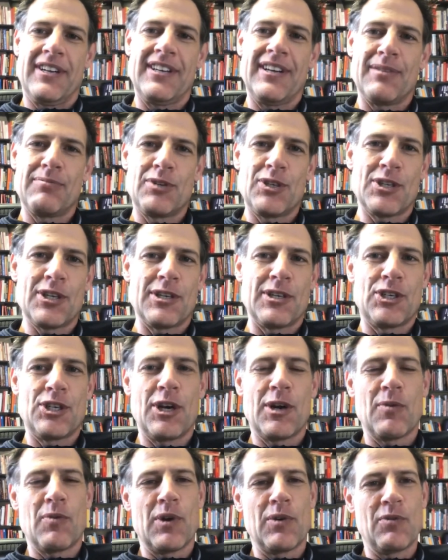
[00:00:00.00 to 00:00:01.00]
I'm just going to
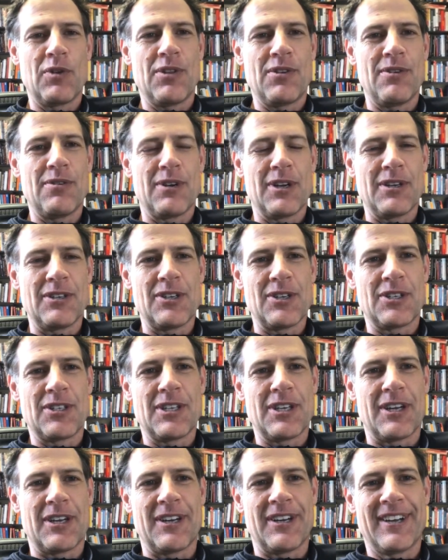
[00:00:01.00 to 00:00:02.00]
share one with you, and
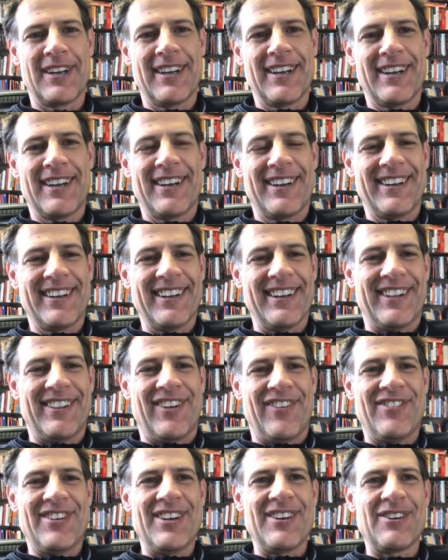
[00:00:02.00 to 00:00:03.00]
I
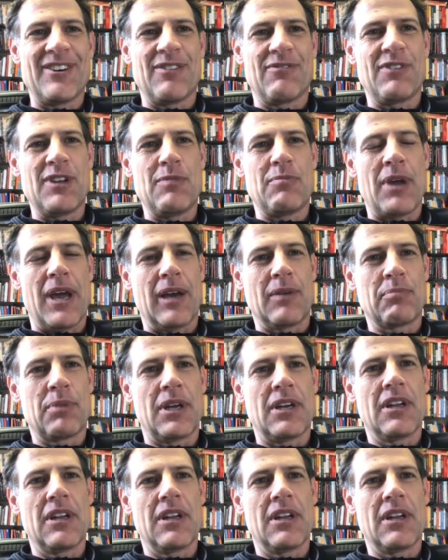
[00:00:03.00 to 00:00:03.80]
love to hear your feedback.